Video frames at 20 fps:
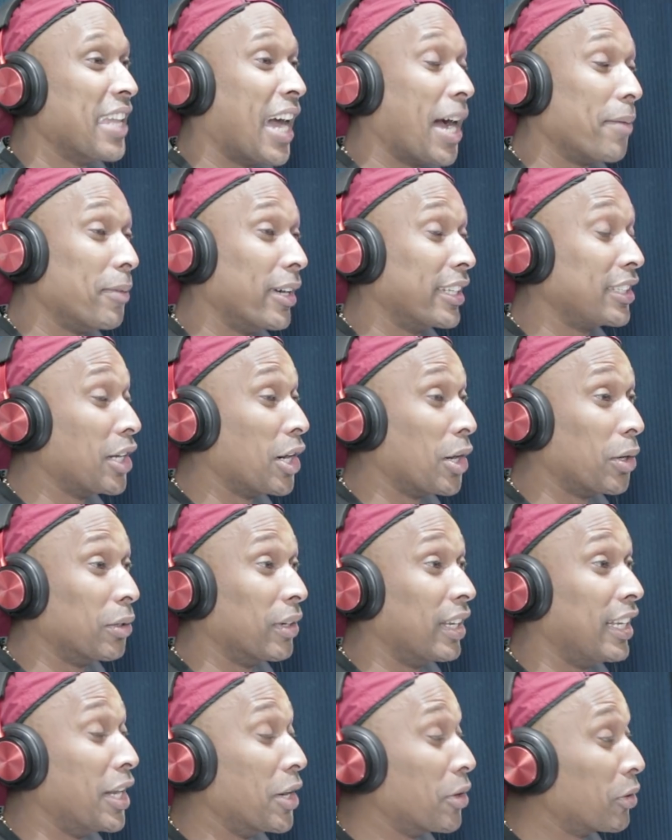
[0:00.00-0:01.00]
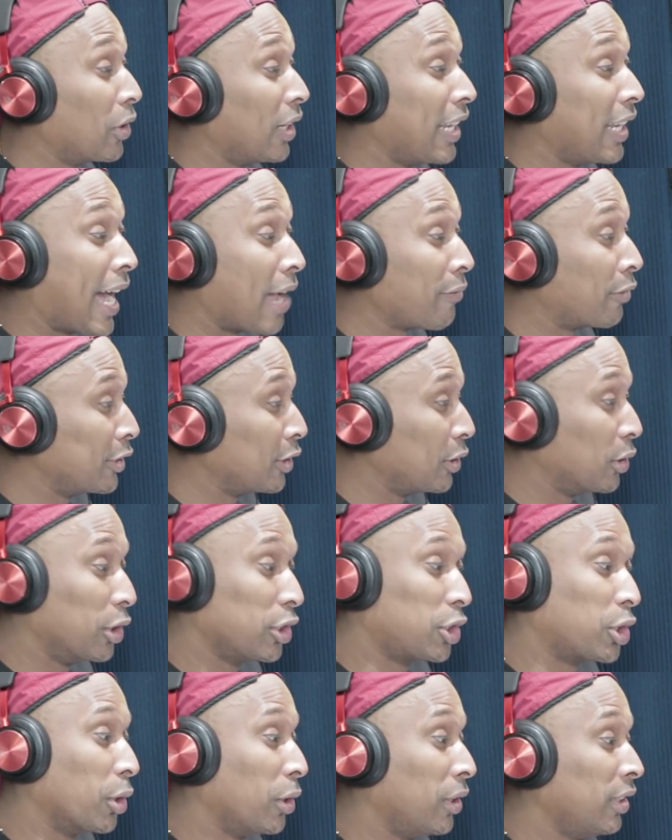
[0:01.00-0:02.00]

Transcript: Nah, but yo, Lero live on the Ojo.